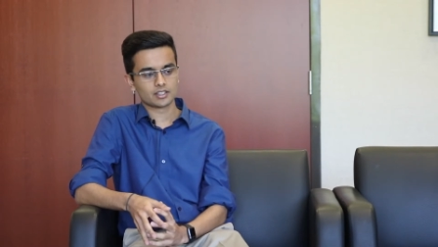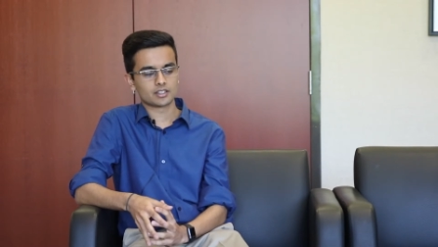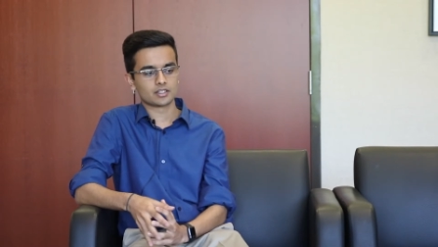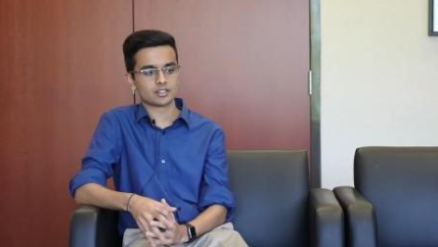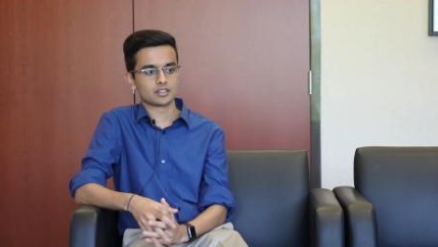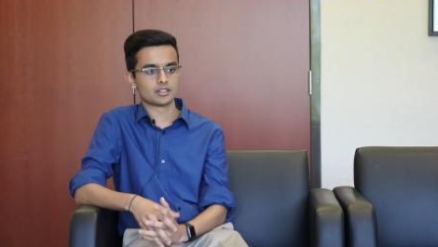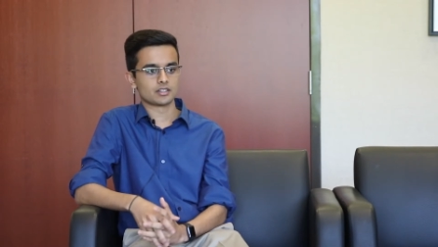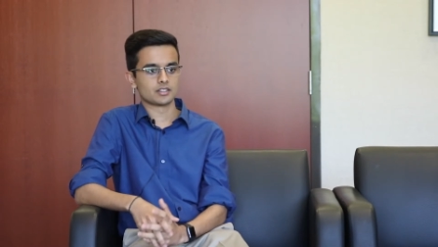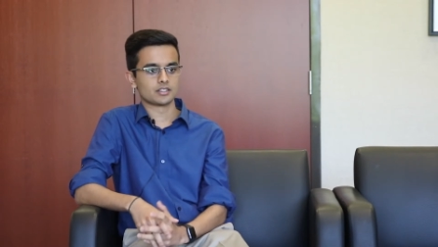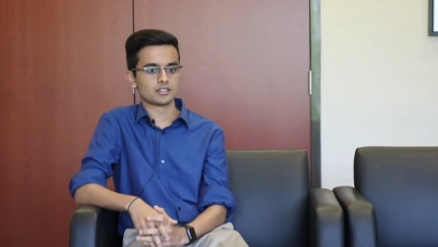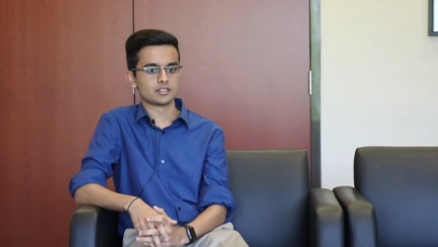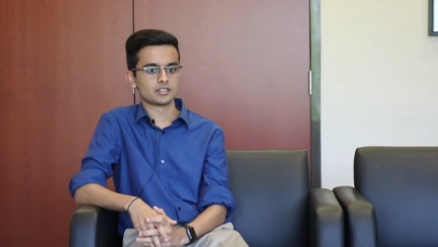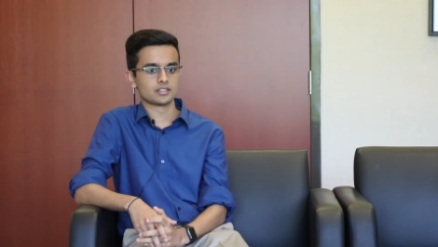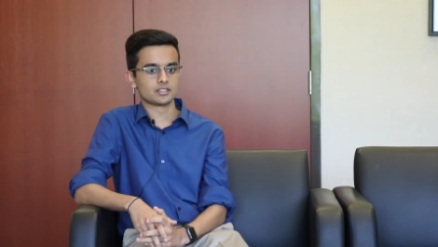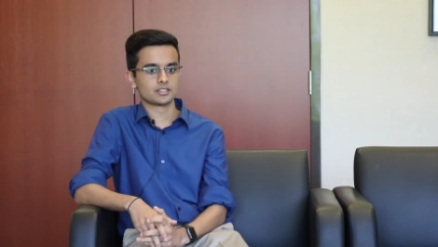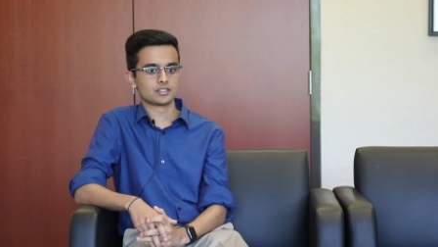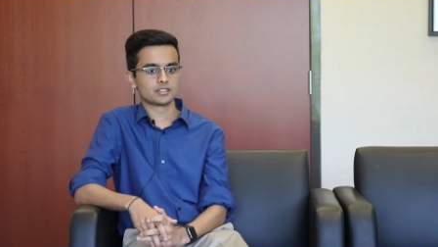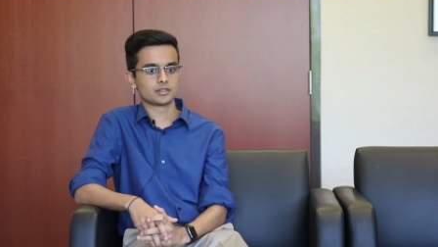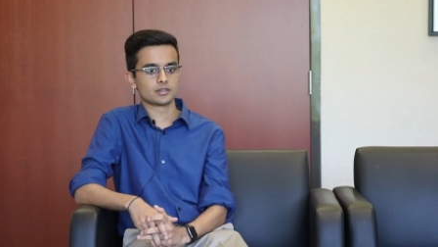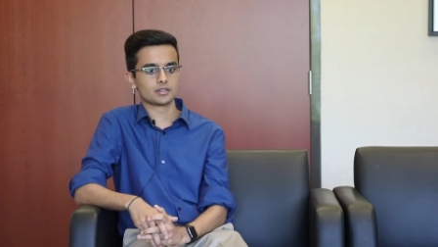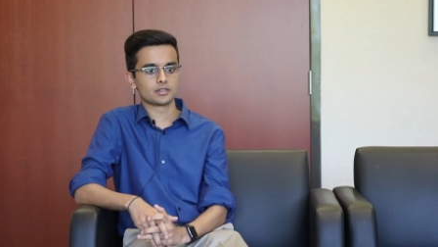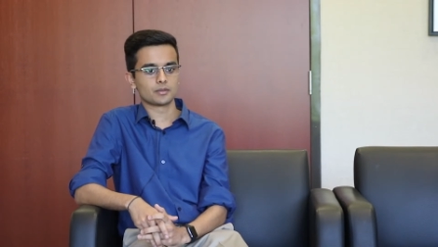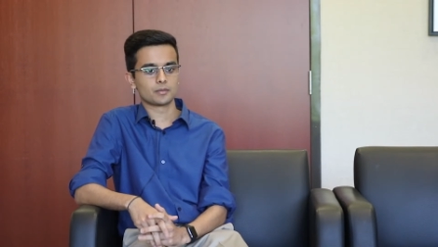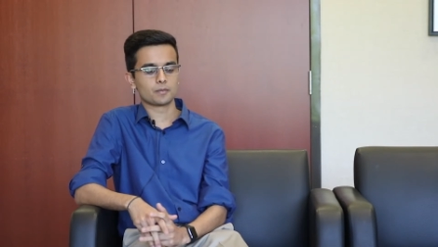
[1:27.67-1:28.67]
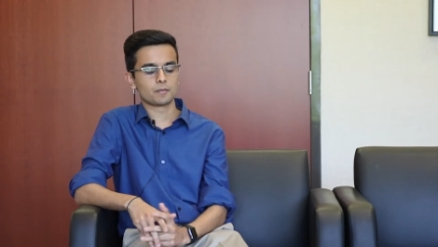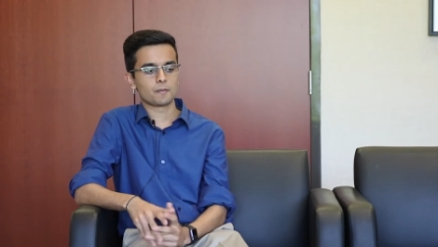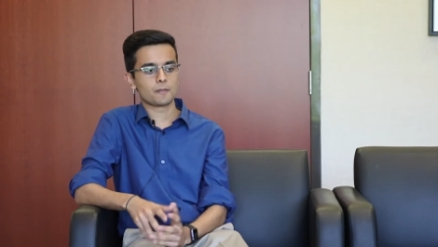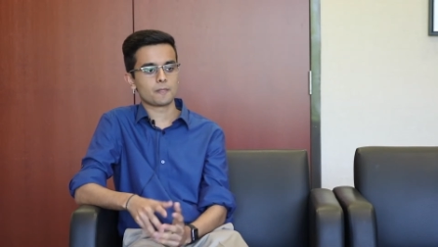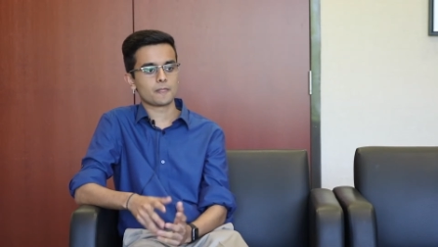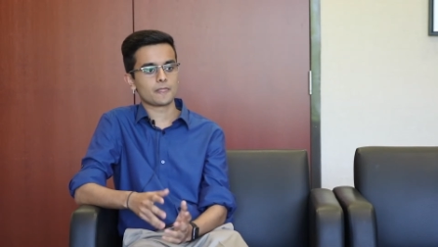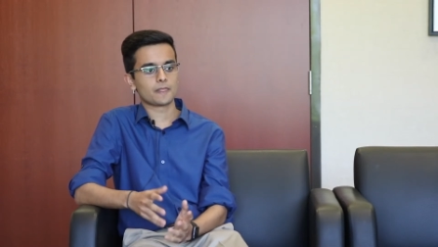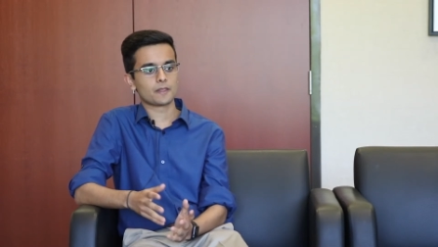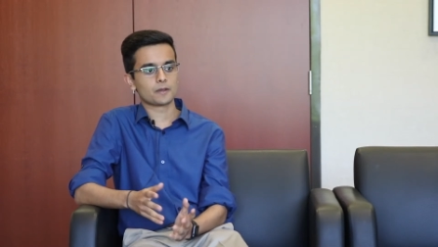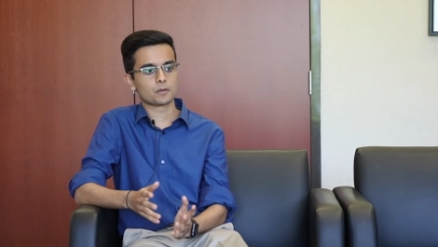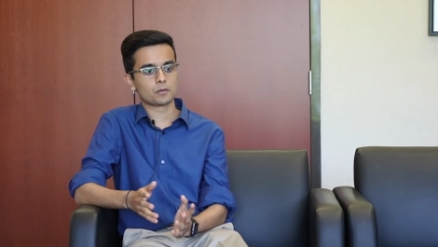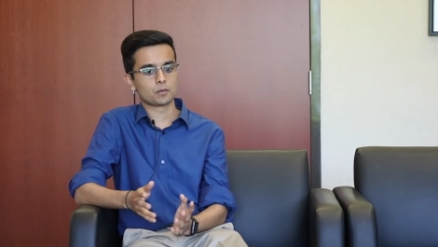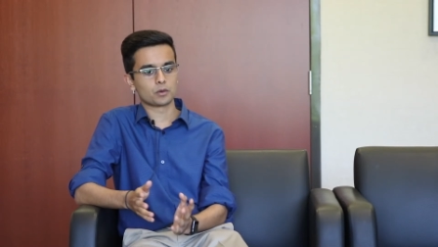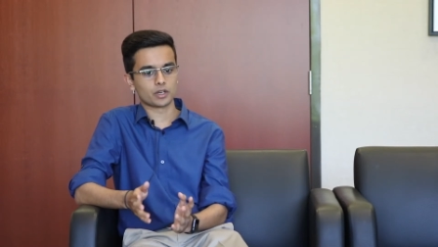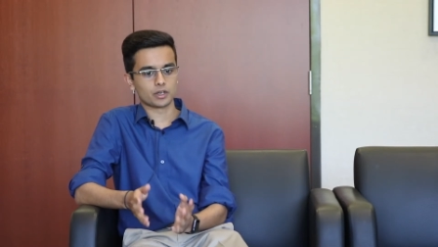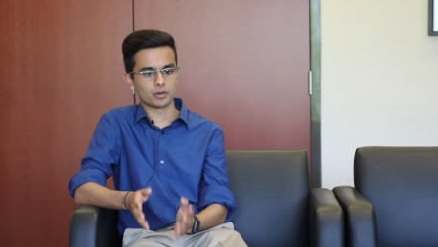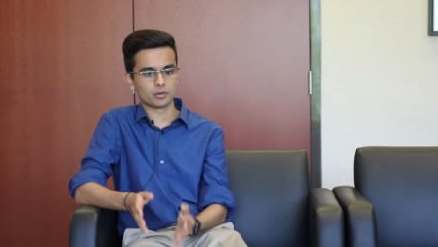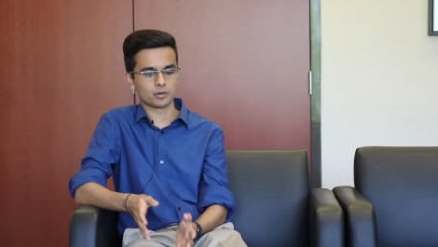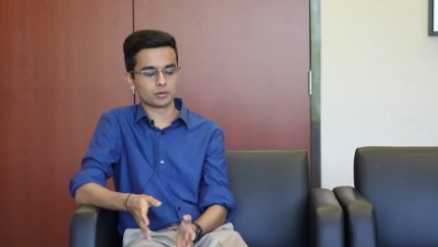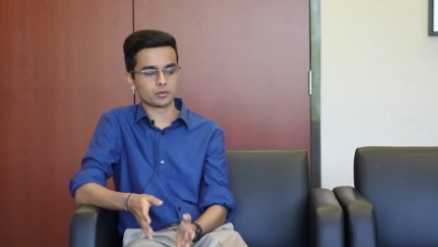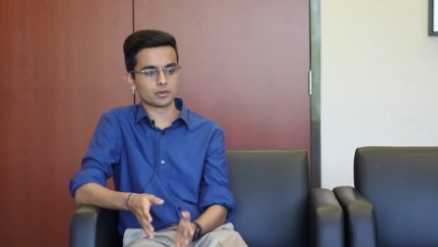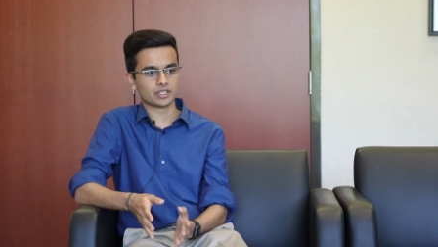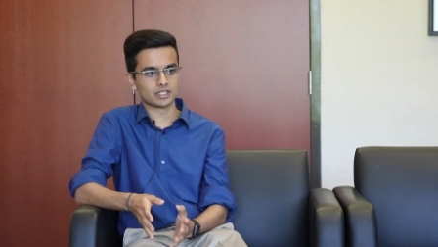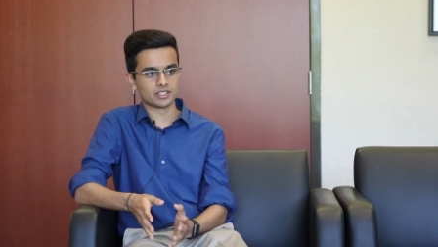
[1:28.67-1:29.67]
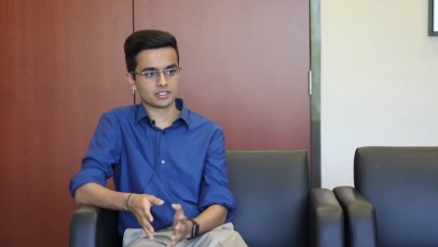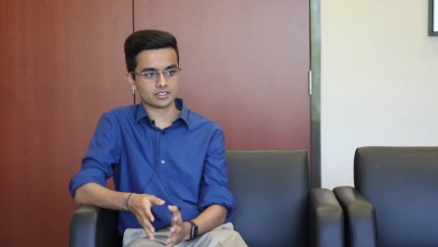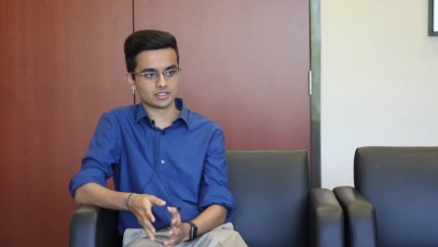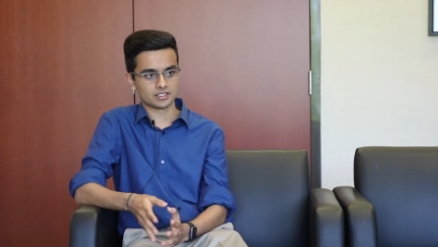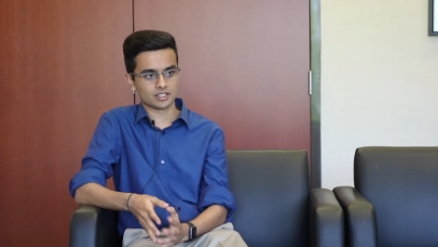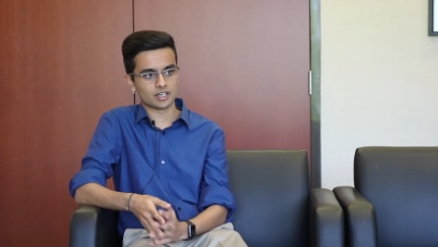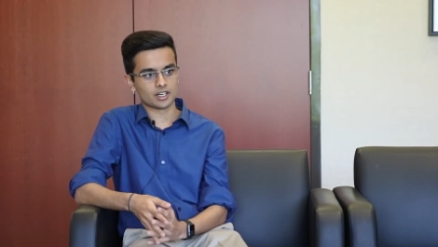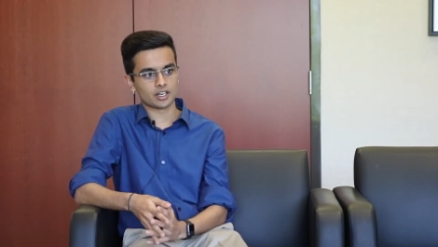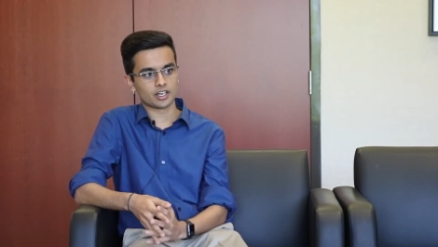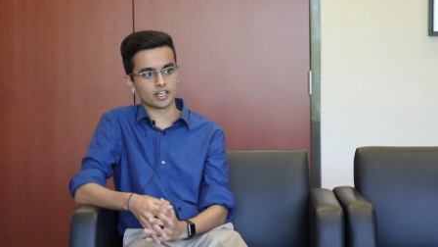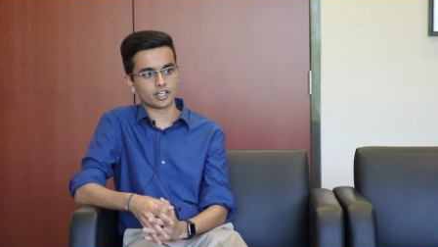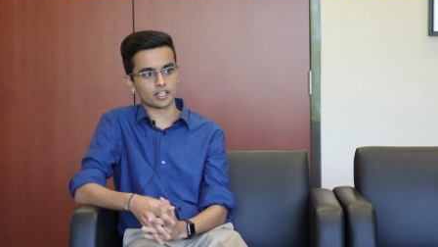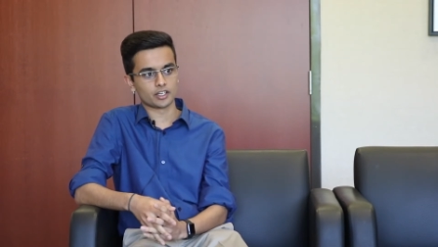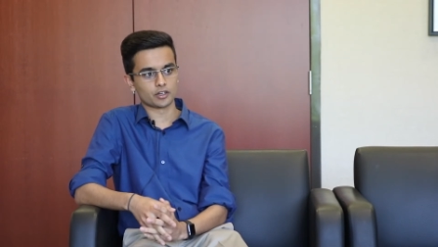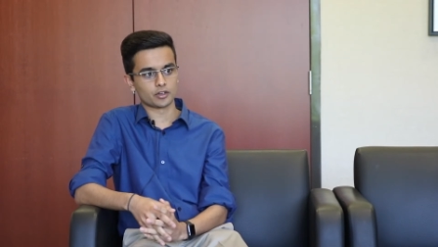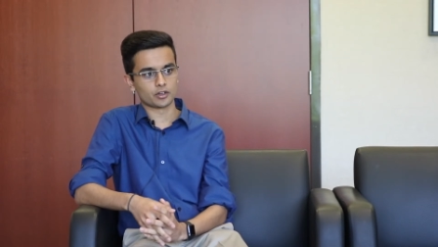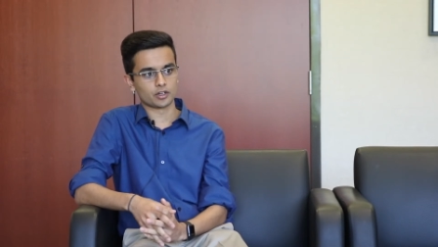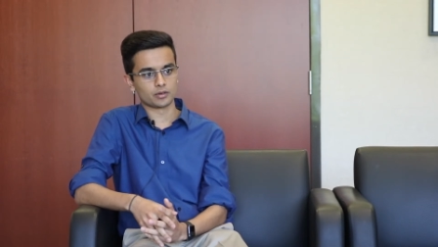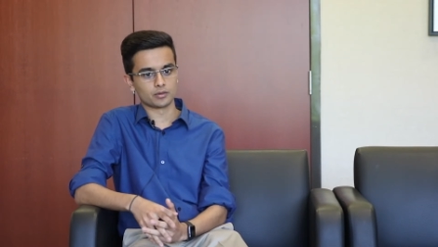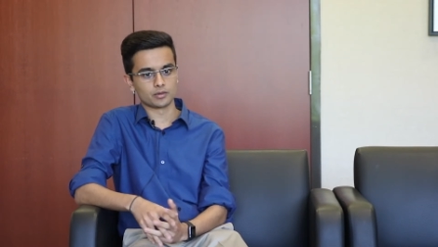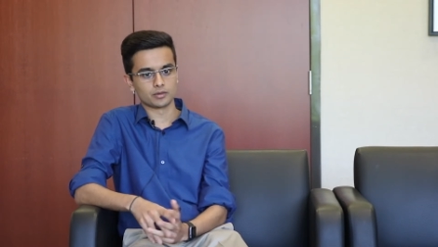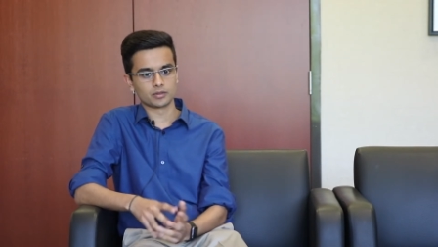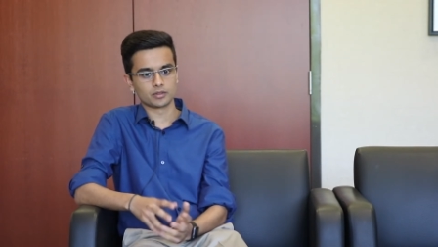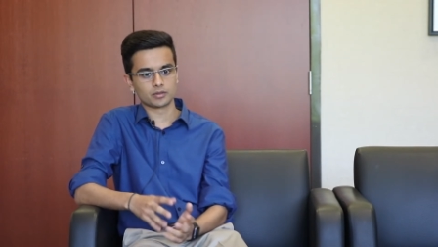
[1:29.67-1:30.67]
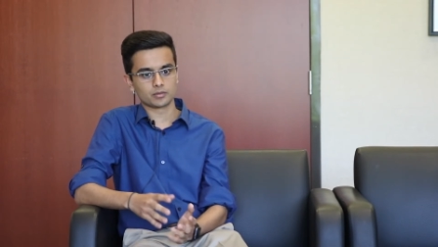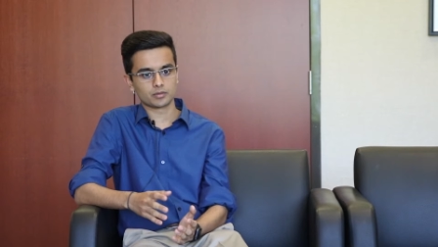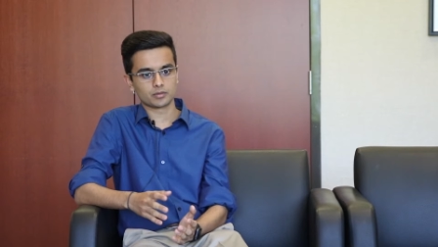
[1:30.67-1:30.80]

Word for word: because whatever we design on